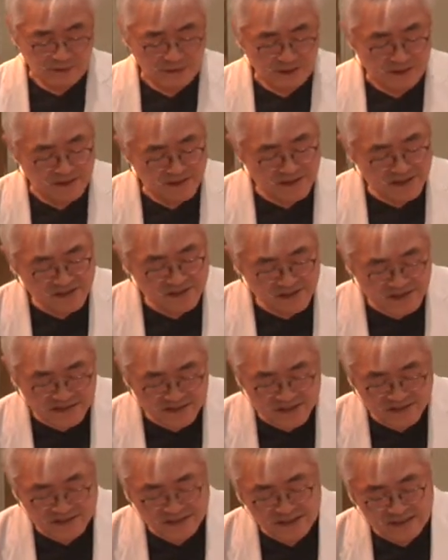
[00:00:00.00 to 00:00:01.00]
I think
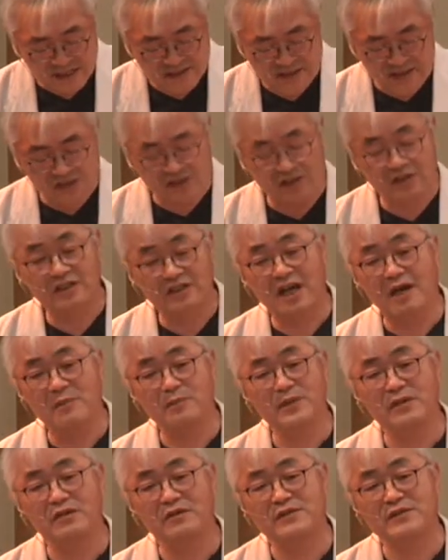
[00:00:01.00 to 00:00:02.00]
this is not just the
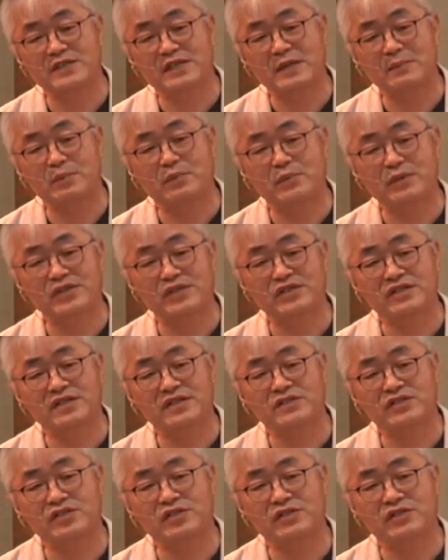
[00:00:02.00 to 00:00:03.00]
topic of a separation
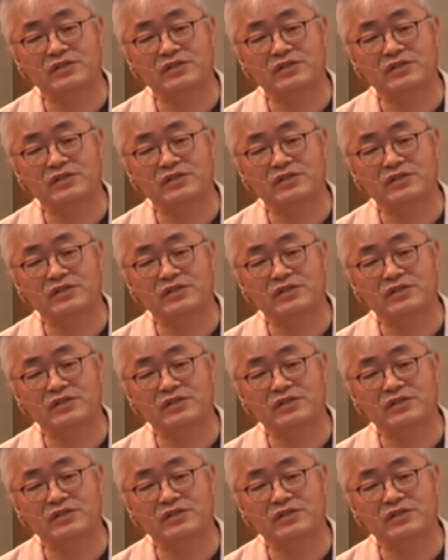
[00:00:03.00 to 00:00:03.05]
in